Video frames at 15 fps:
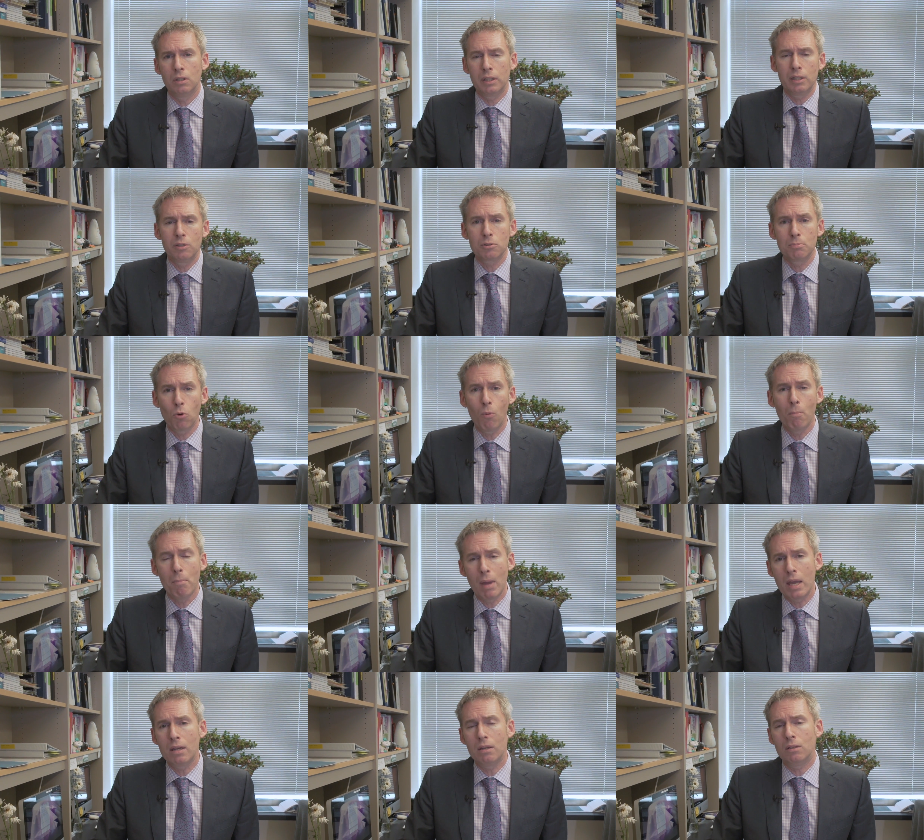It kills more
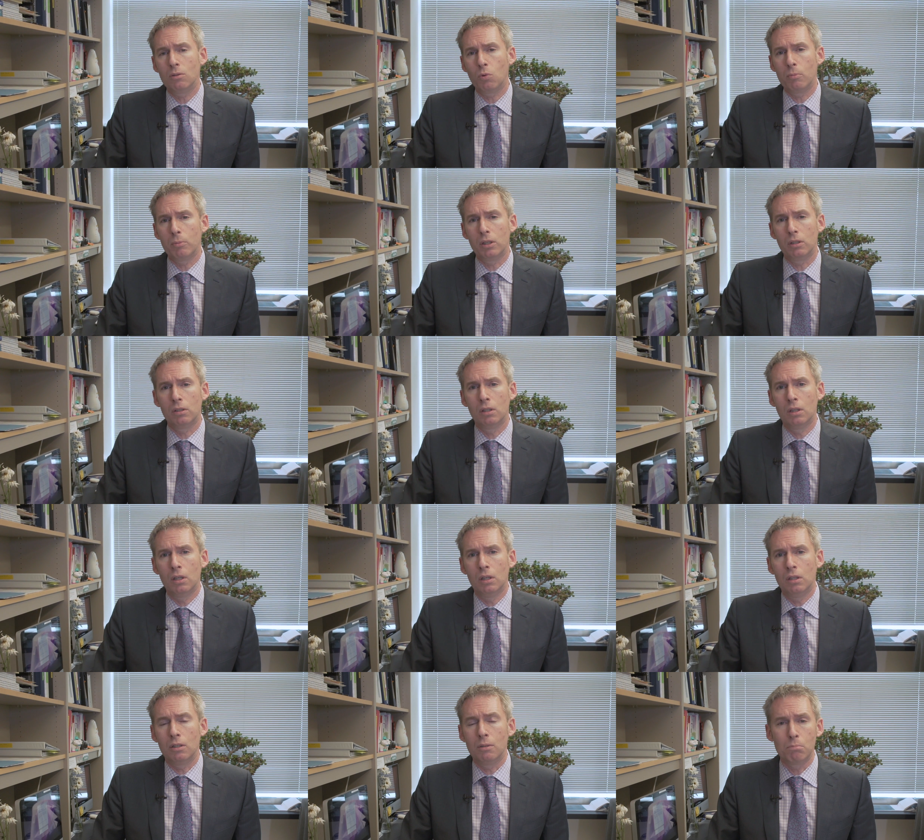men and women
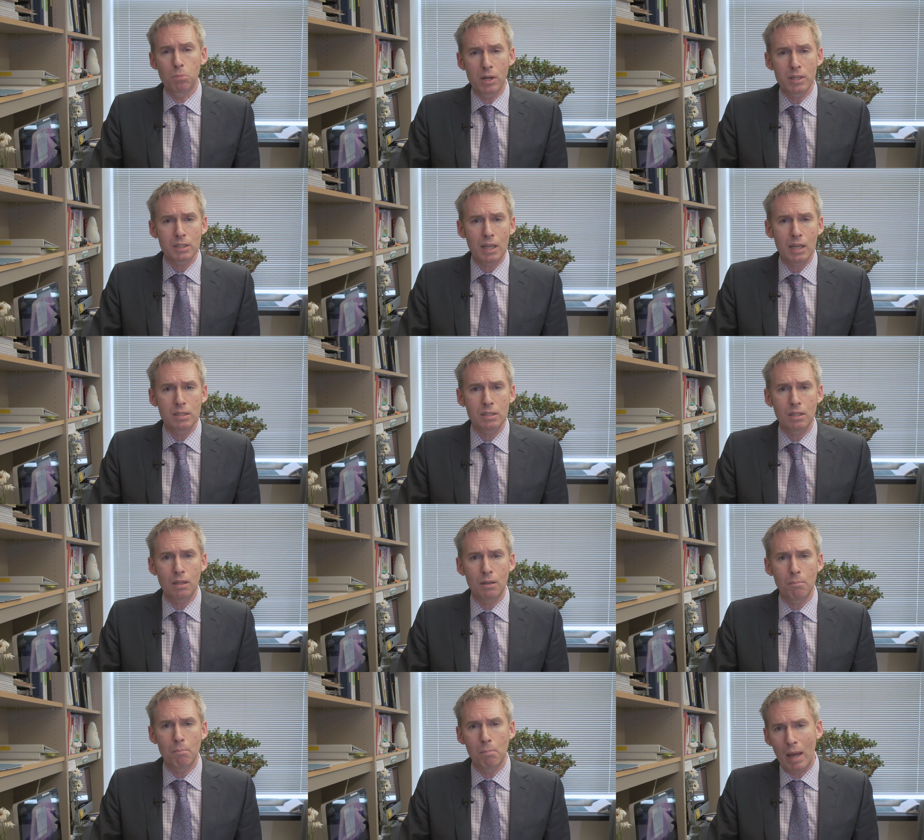than breast
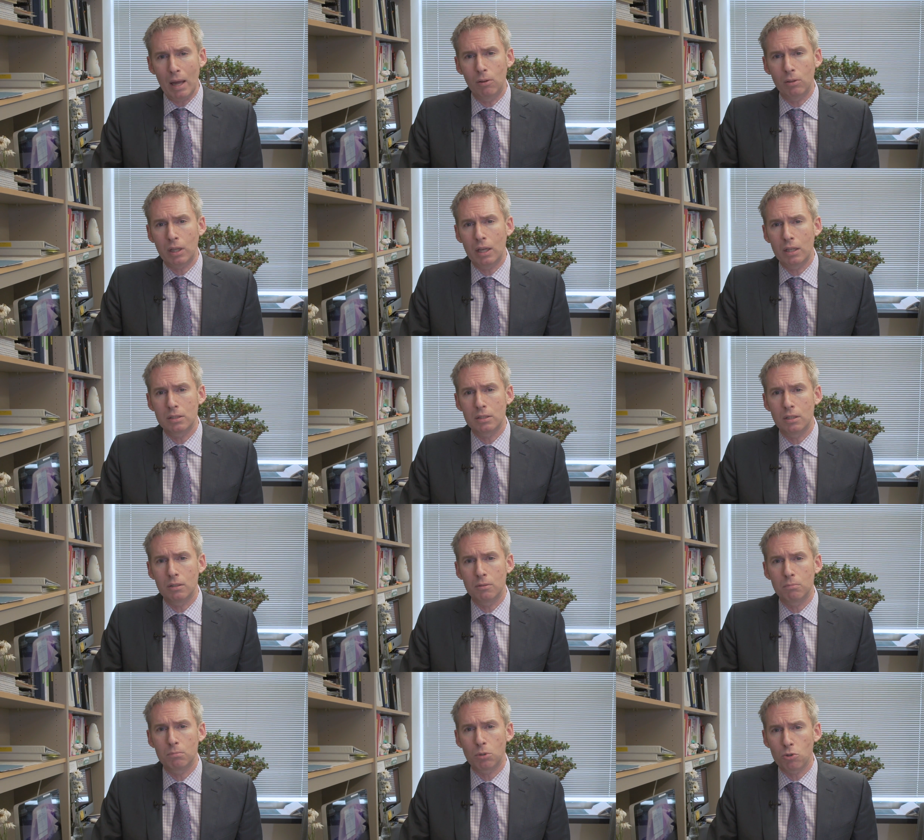cancer, bowel cancer,
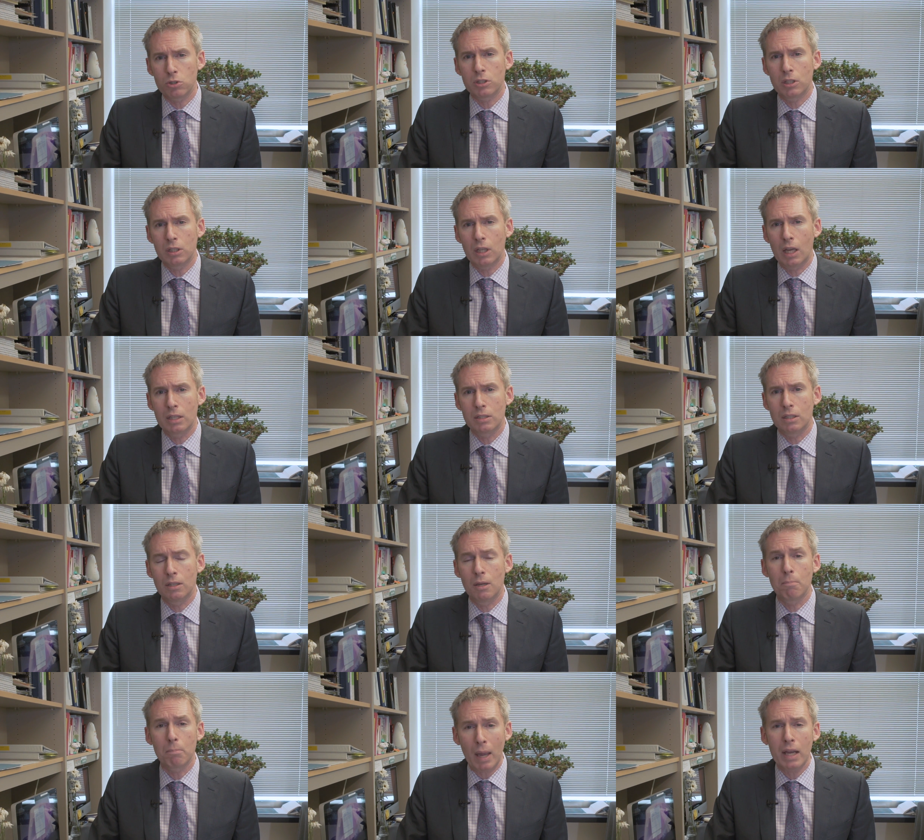prostate cancer,
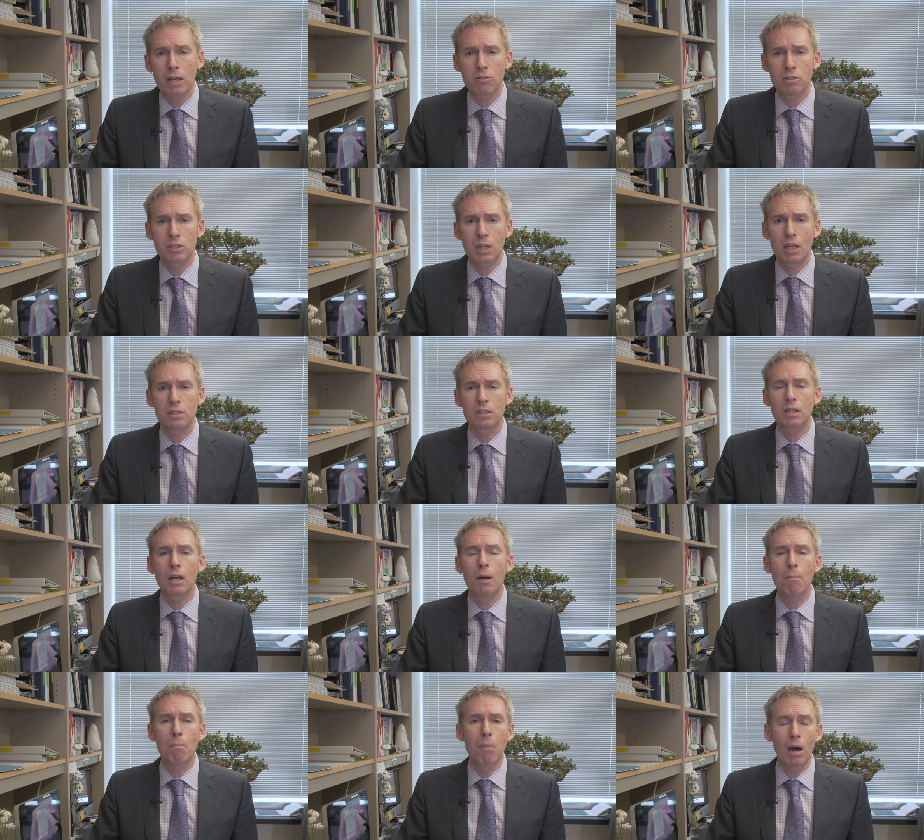and pancreas cancer
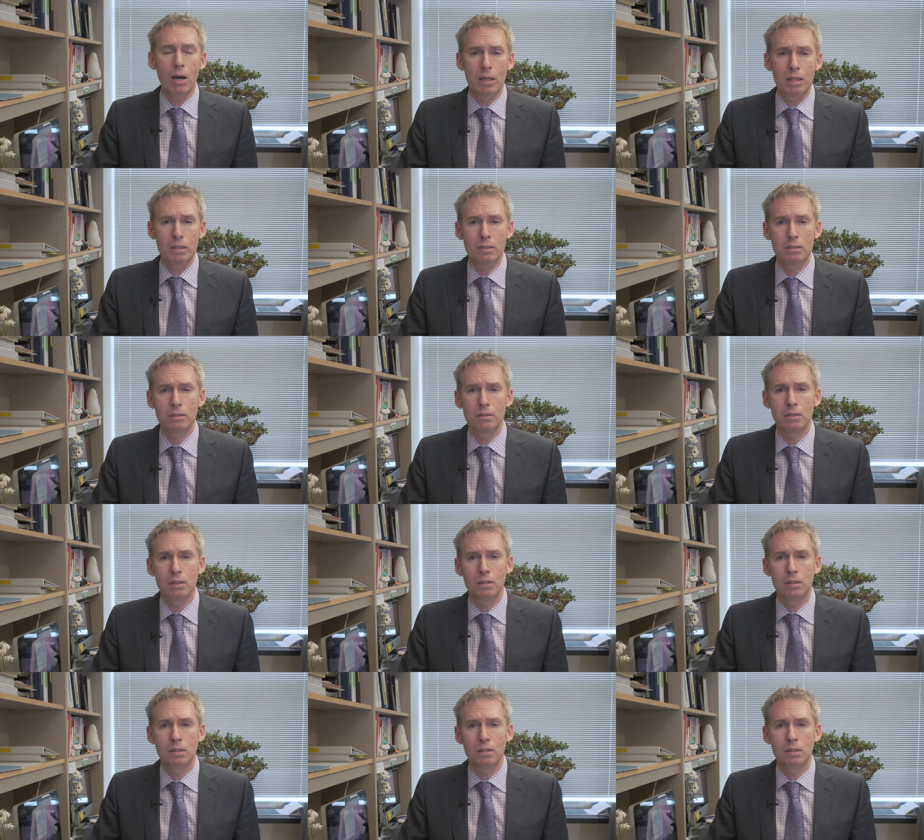combined.